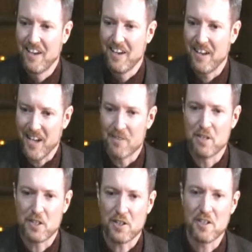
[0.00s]
I am
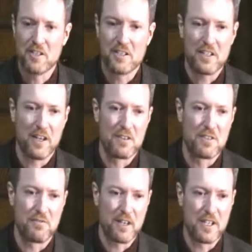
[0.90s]
returned to House of
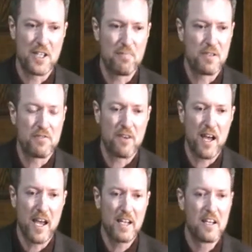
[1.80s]
Friendship to
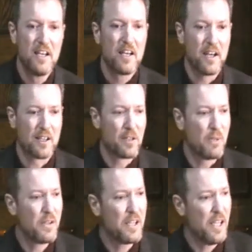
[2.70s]
find a
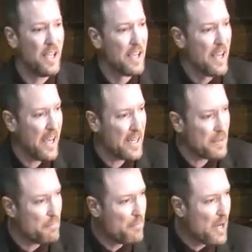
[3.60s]
community and
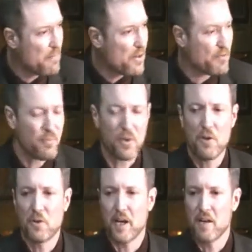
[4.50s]
a number of
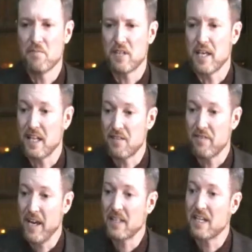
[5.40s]
programs that, in
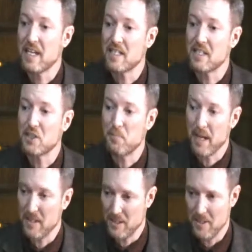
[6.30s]
fact, has
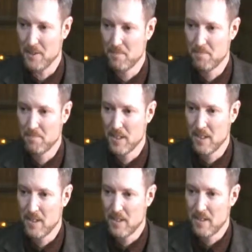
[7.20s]
expanded.
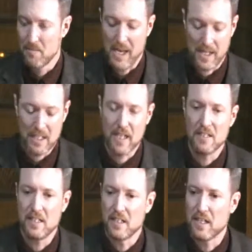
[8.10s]
Back in
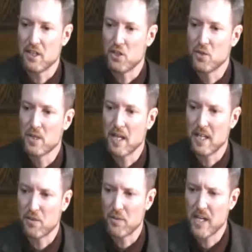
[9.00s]

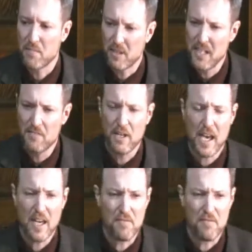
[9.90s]
1992-93, I believe we had